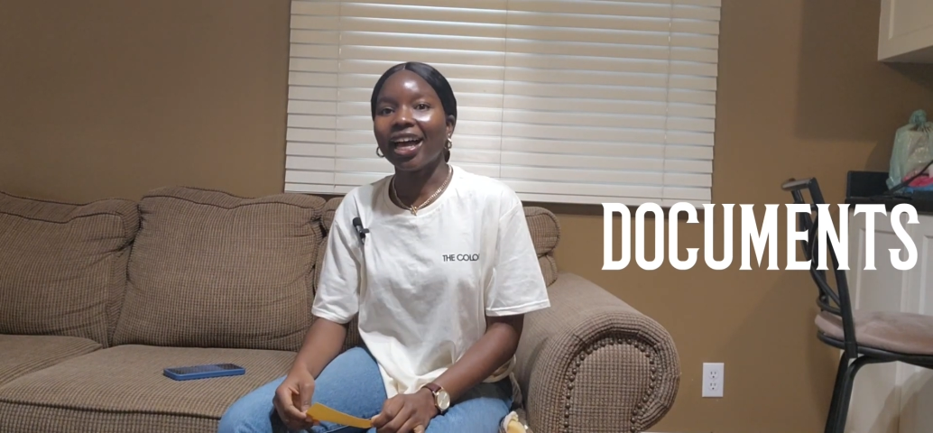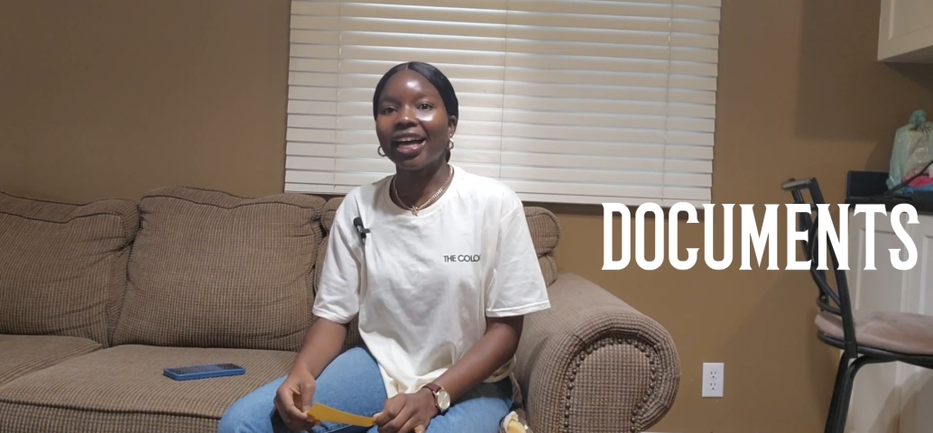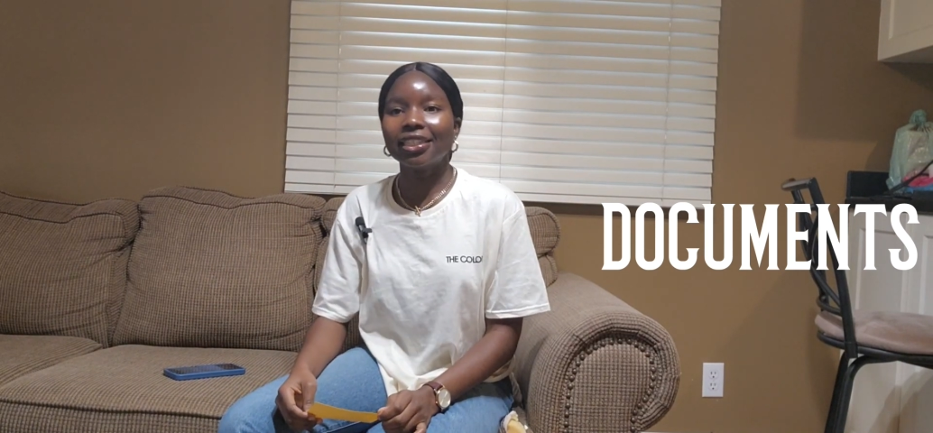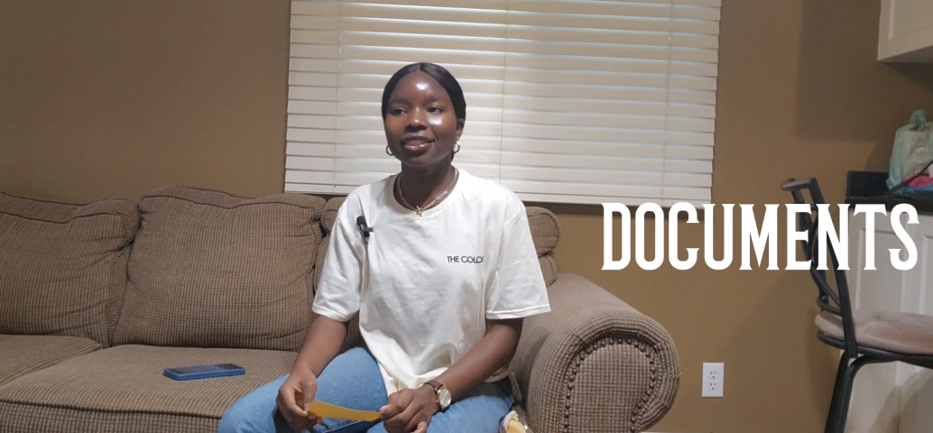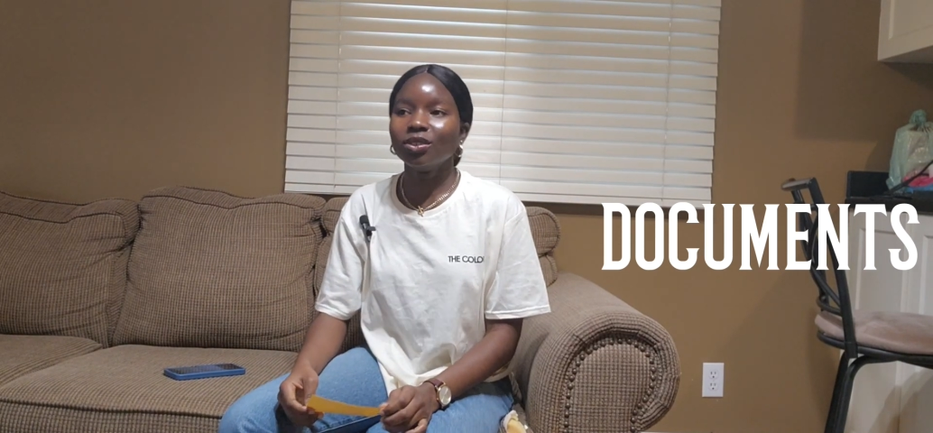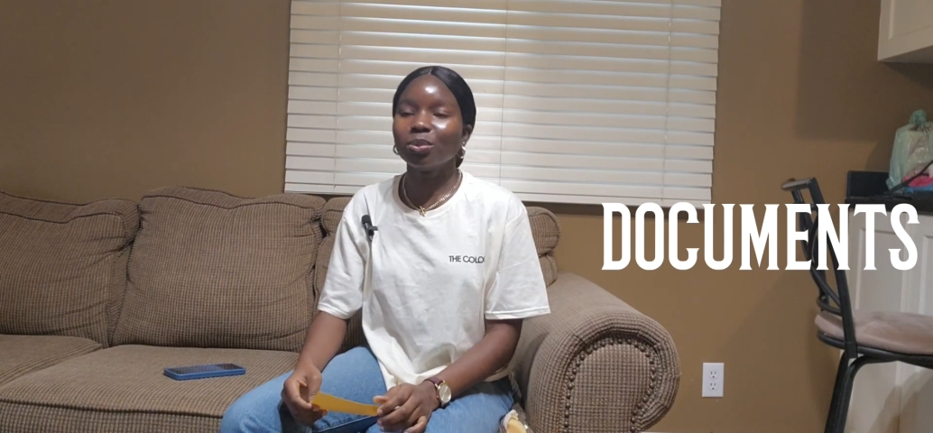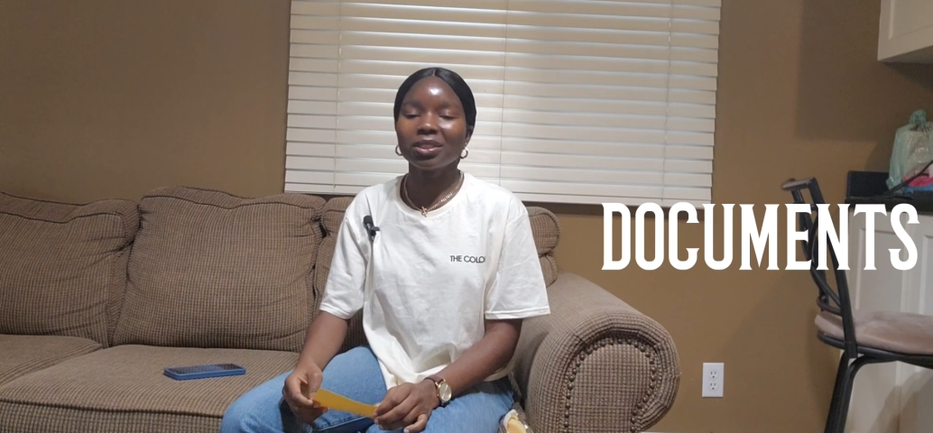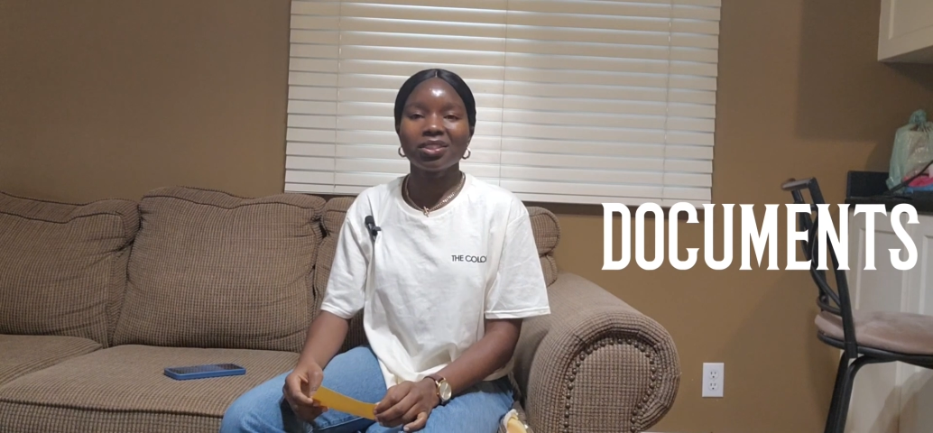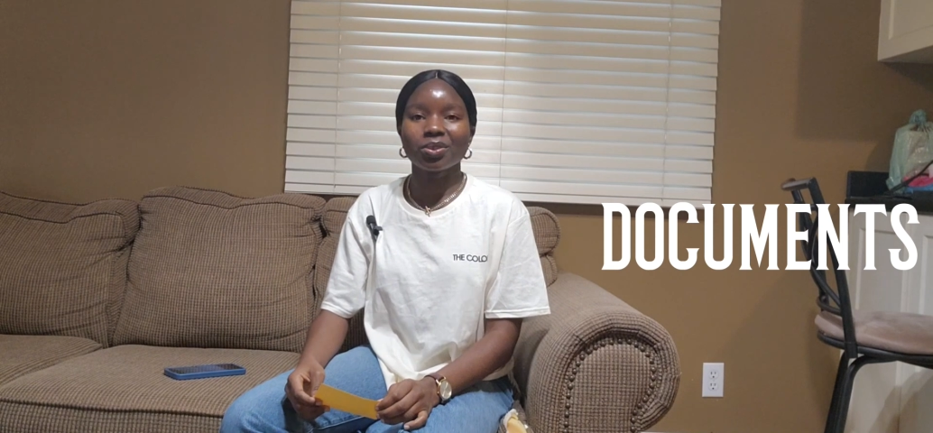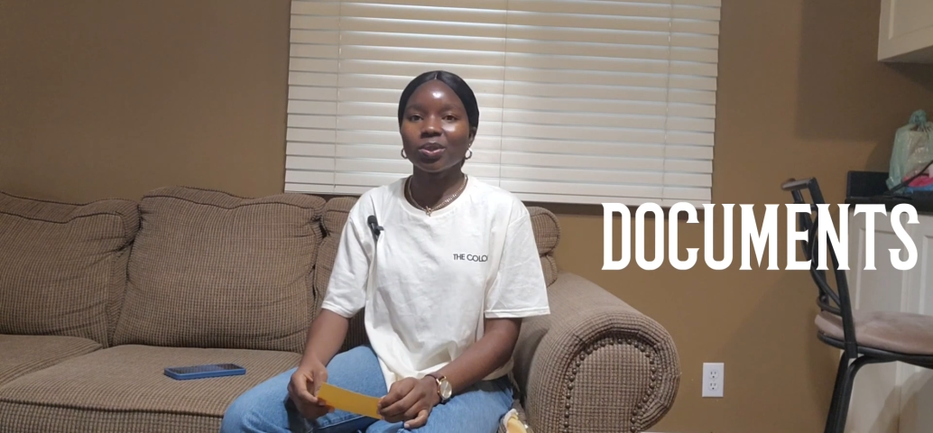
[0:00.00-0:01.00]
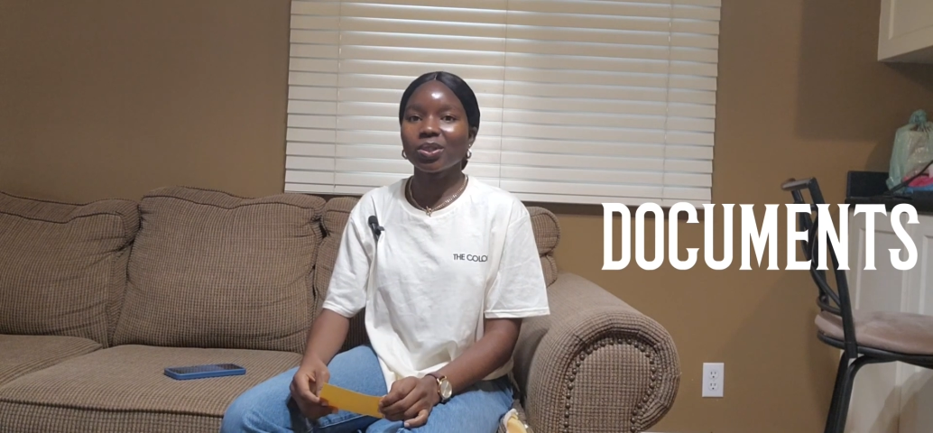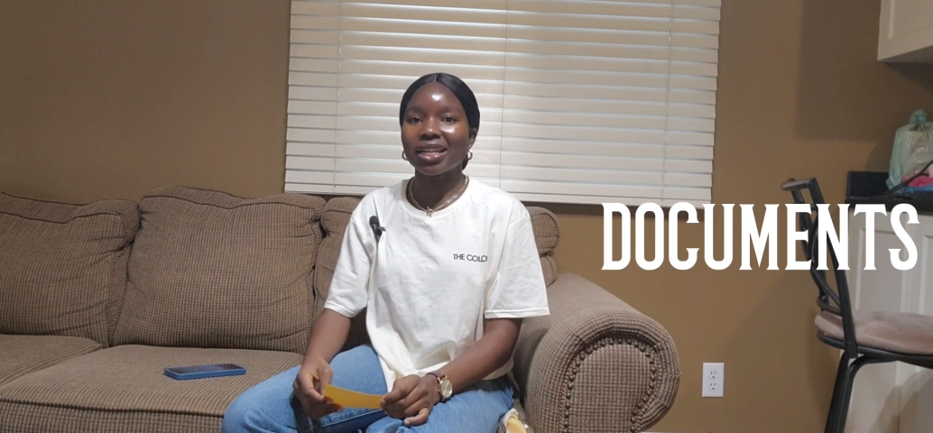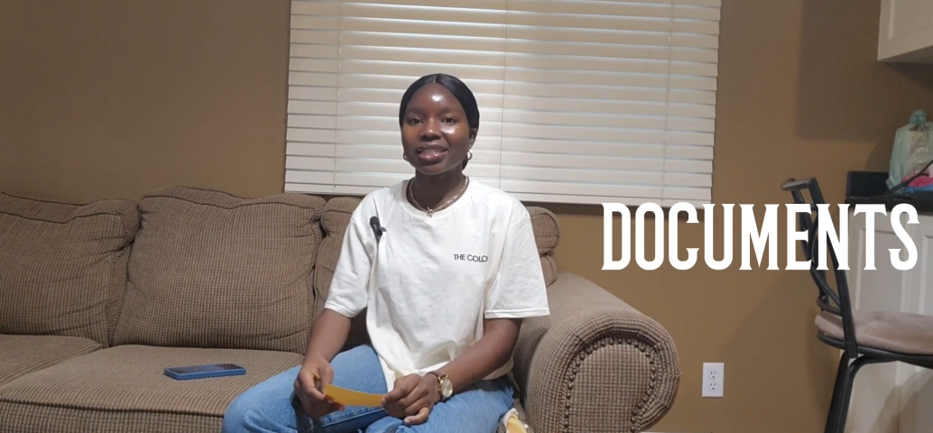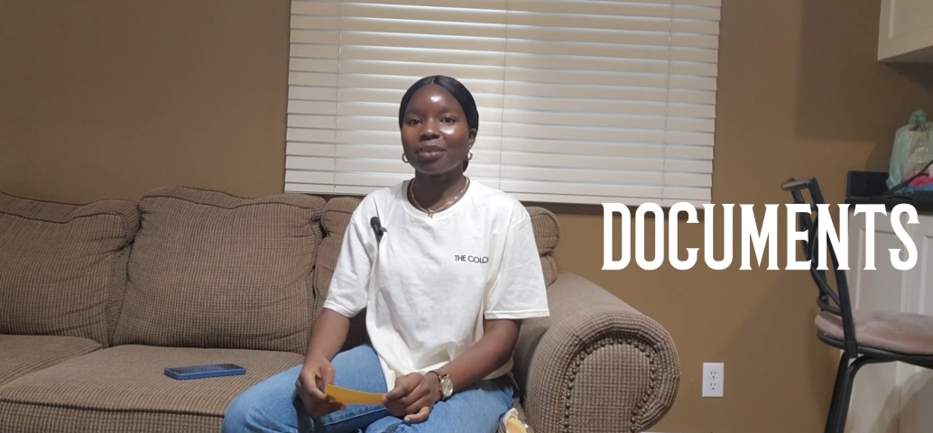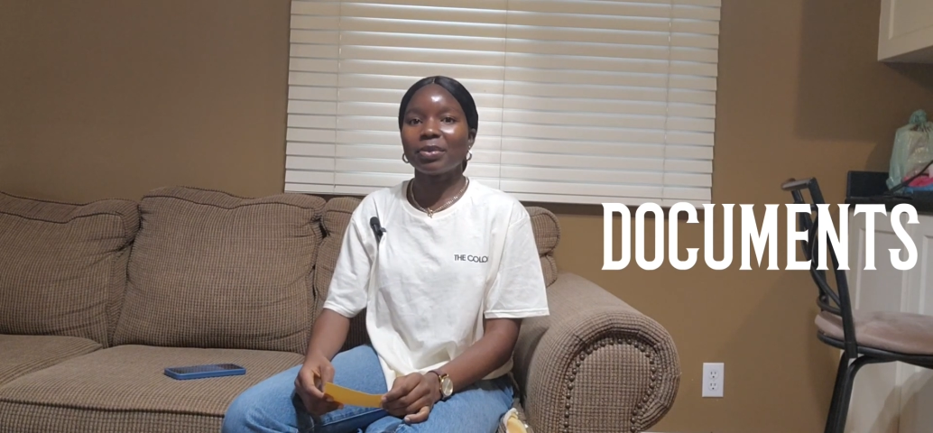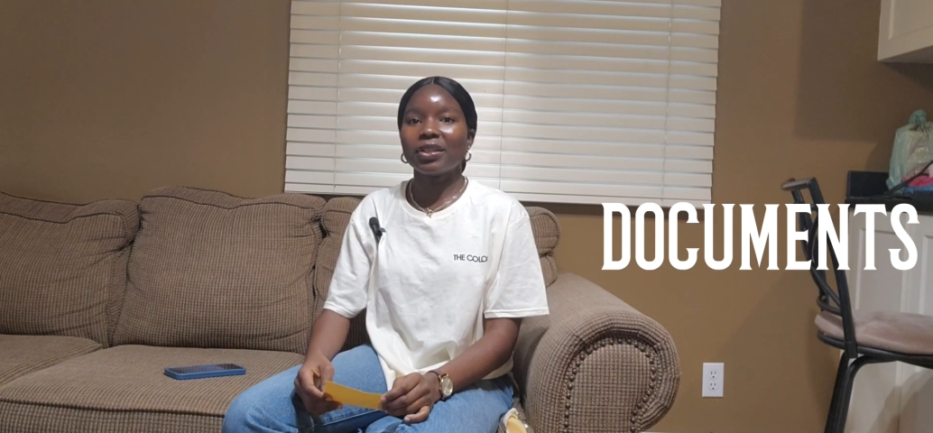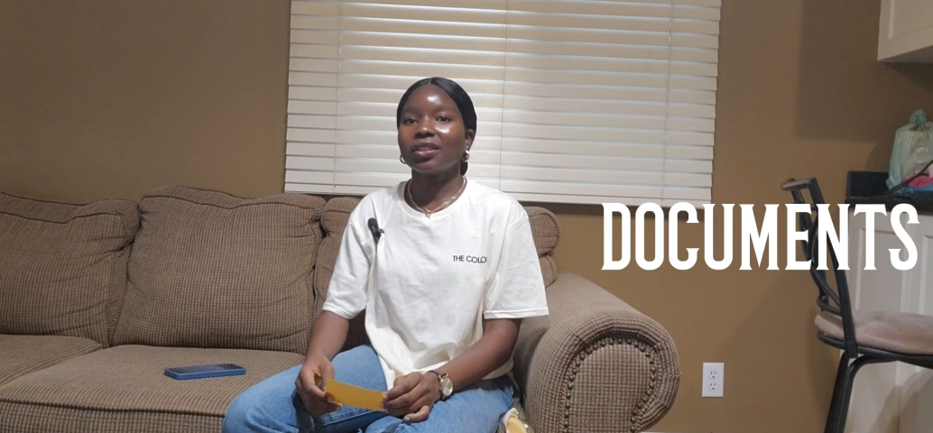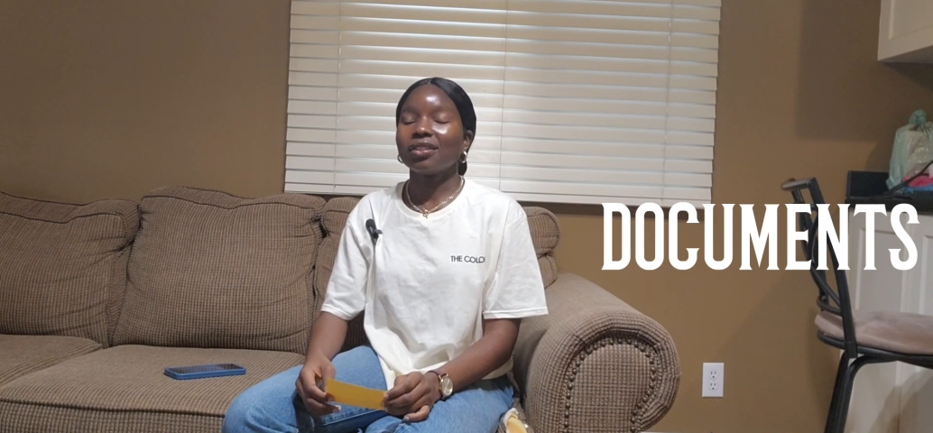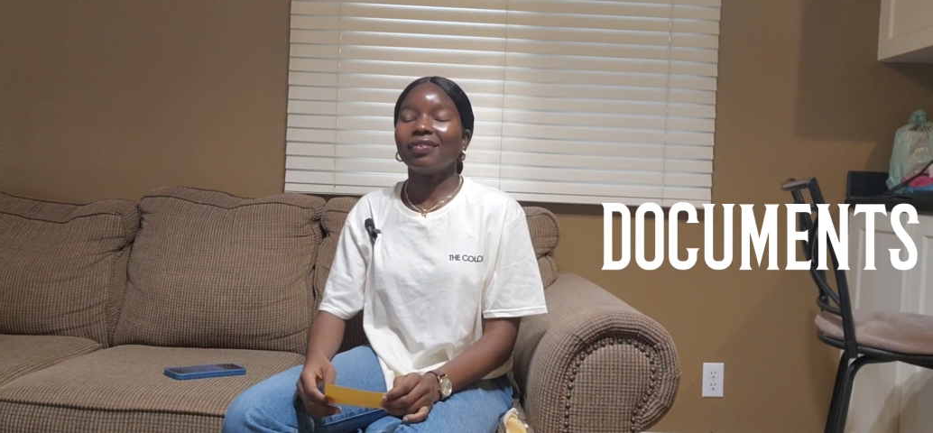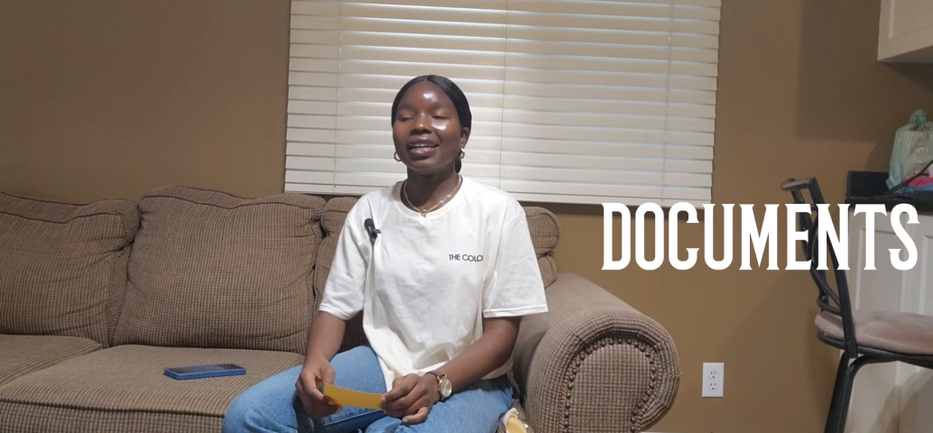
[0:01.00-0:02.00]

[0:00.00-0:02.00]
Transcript: and nobody's going to answer me,